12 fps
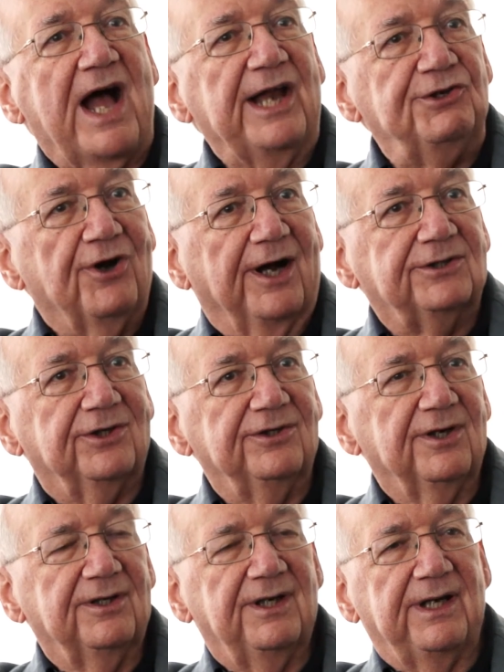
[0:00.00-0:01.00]
a
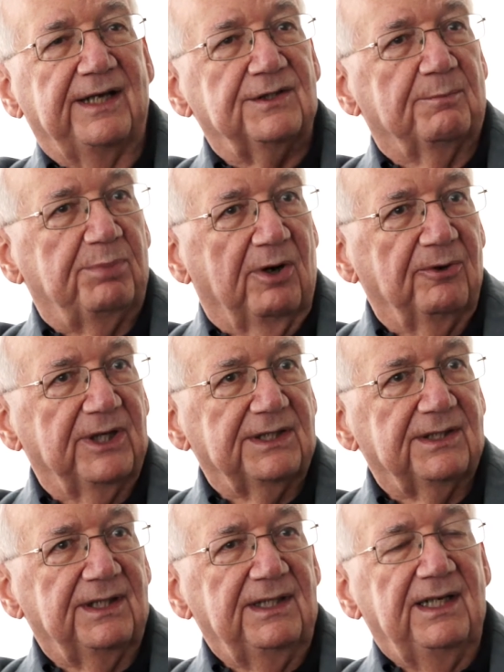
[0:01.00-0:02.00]
doctor, as a poet,
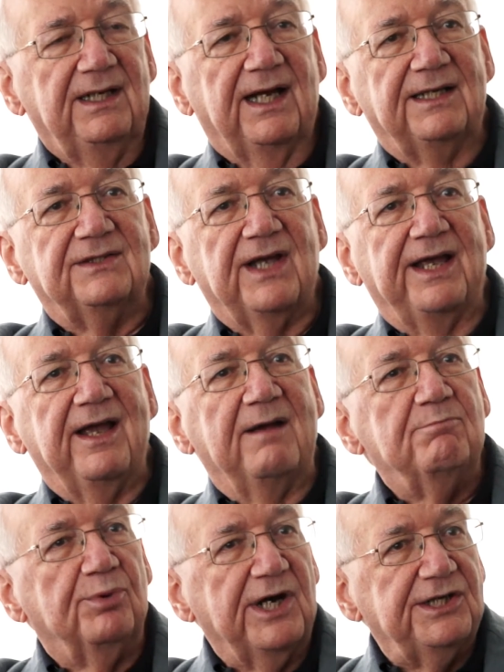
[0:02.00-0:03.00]
as a
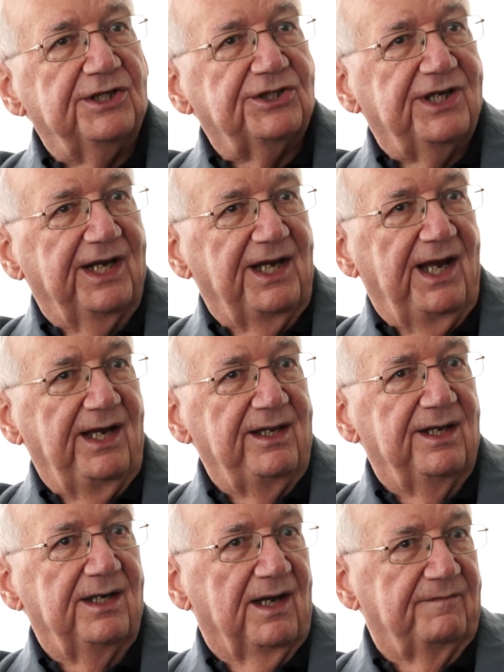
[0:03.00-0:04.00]
British
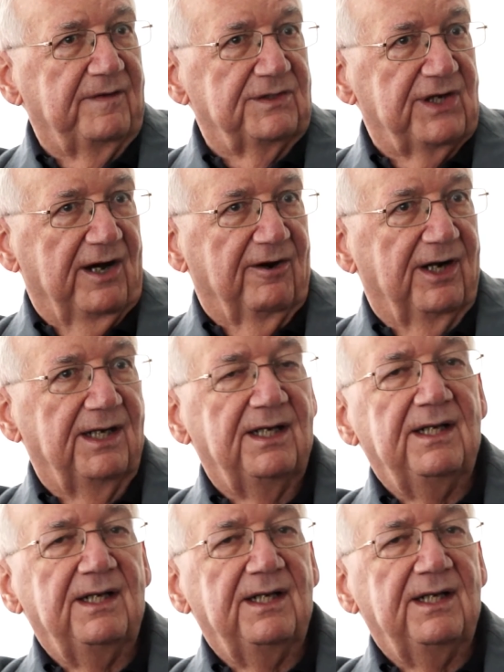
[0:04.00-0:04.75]
Canadian of his era,